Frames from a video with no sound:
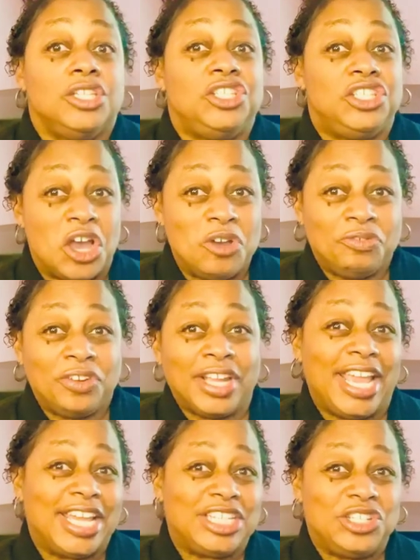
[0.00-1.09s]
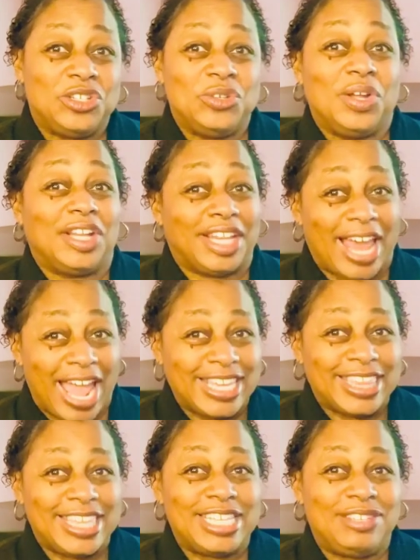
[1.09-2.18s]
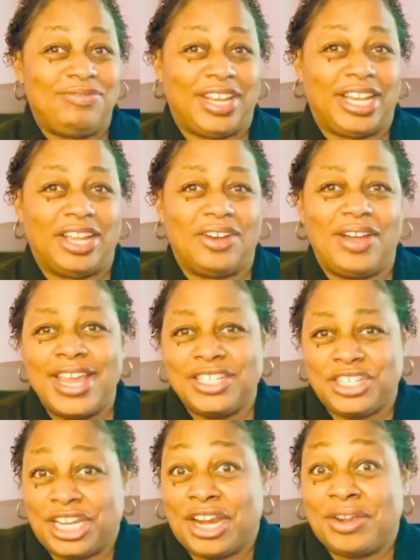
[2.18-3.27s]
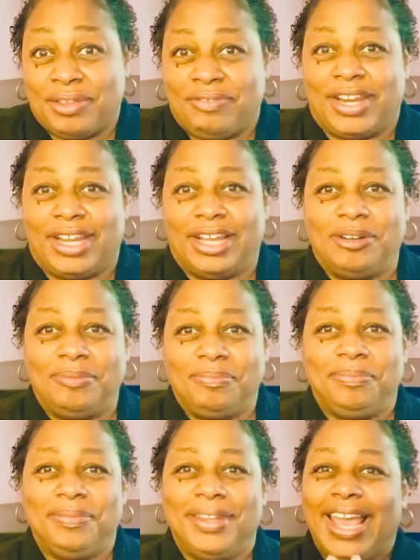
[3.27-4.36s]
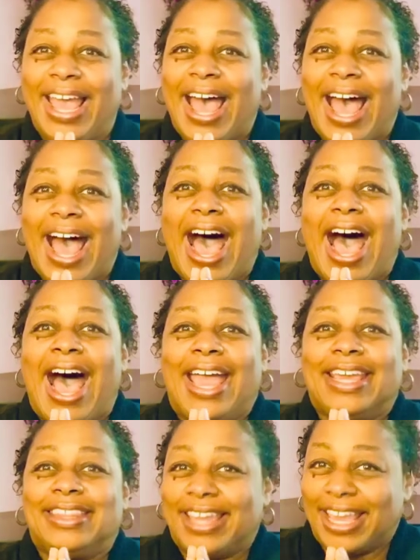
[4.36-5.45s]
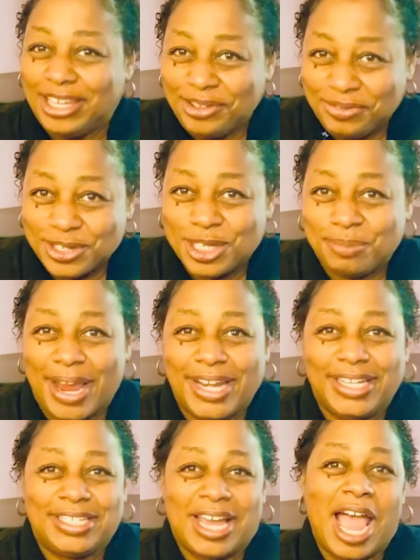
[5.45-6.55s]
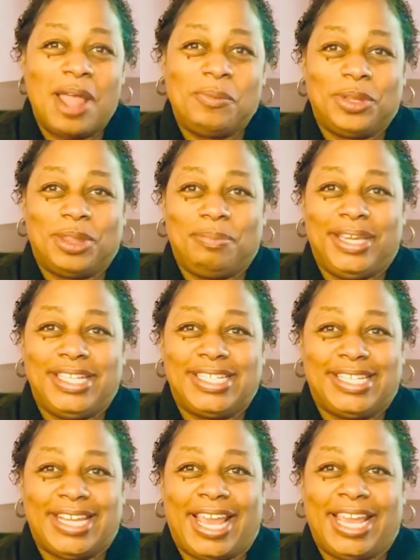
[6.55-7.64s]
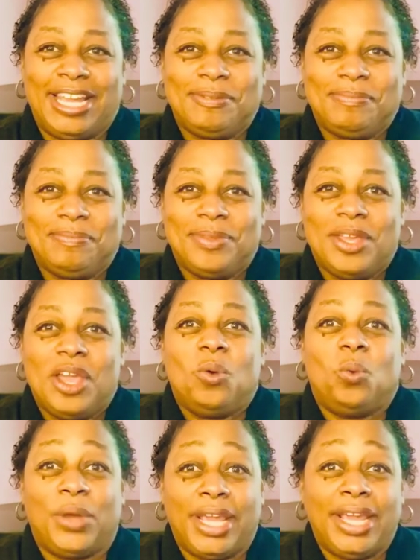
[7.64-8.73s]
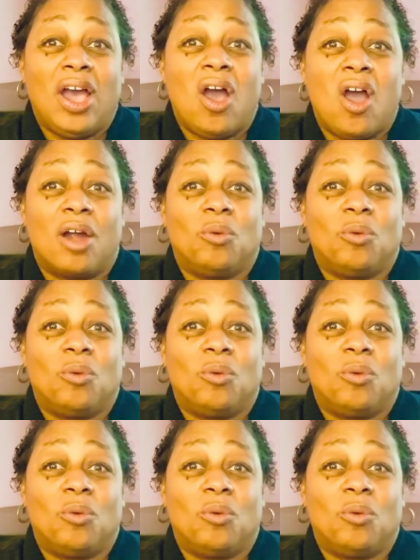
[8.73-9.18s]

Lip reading: Don't forget to like this video and share the video. I thank you for spending time with me today. We are